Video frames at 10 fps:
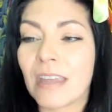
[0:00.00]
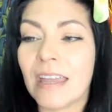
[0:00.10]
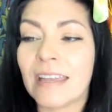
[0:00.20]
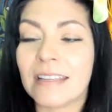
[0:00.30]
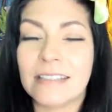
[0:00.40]

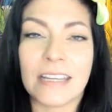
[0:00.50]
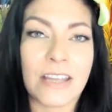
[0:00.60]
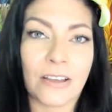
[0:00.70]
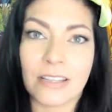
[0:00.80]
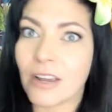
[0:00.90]
And
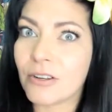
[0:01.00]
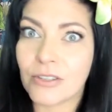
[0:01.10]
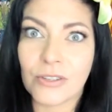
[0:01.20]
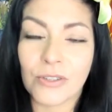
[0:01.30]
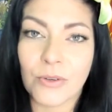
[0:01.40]
Danielle and I are
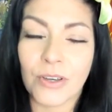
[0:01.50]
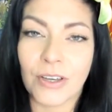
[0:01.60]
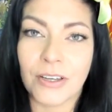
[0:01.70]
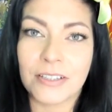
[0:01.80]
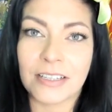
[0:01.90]
just so
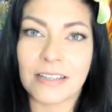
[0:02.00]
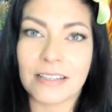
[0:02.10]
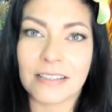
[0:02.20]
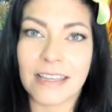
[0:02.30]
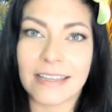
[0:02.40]
hooked. And
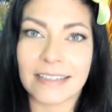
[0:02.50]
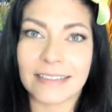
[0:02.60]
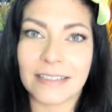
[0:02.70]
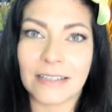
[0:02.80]
it's like